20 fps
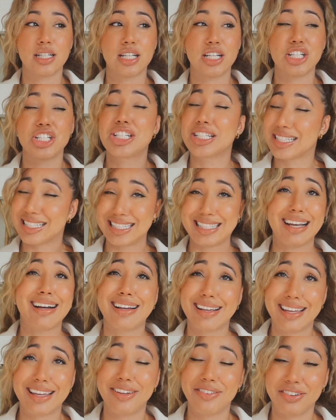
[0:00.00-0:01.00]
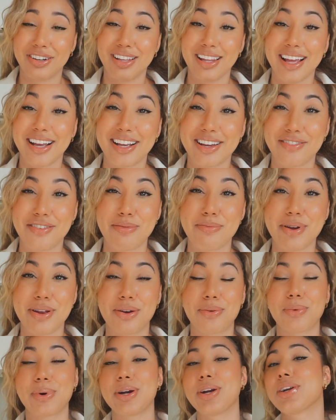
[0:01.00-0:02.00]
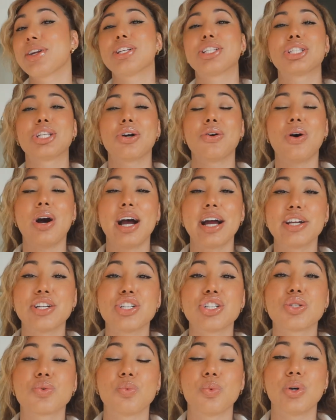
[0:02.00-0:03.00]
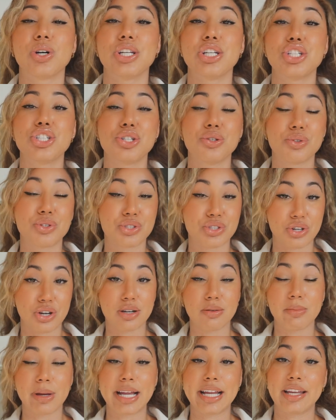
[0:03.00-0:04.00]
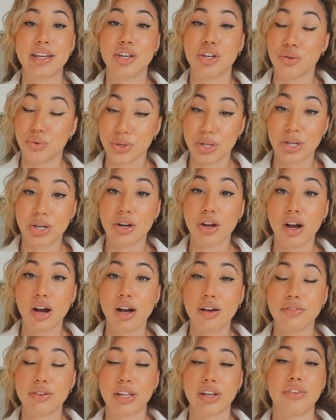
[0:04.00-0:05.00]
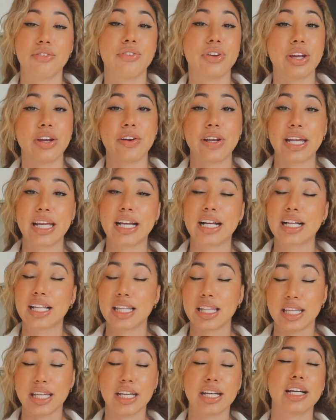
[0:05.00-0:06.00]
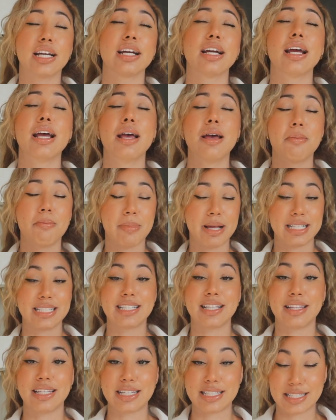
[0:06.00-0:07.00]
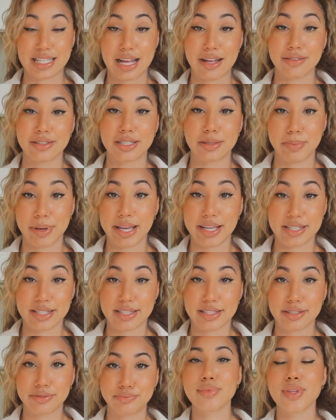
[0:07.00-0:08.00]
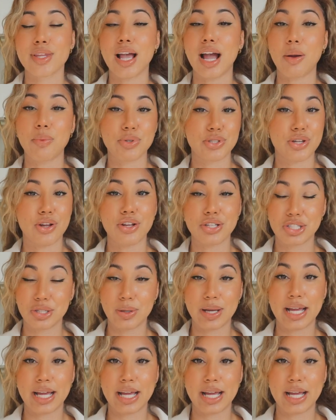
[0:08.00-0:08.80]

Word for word: just yucky for lack of a better word. So I just wanted to start my new year off in a very clear, mentally sound space. I was also